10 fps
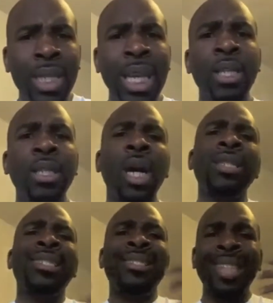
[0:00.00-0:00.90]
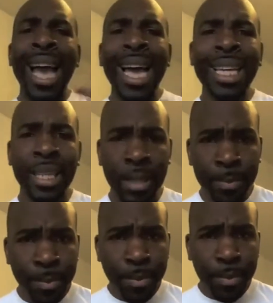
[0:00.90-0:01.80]
getting to understand
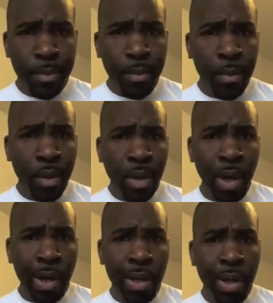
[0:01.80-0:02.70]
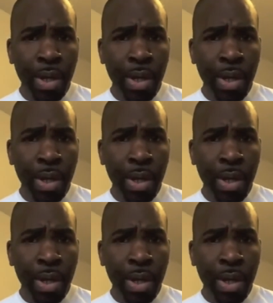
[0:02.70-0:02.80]
God.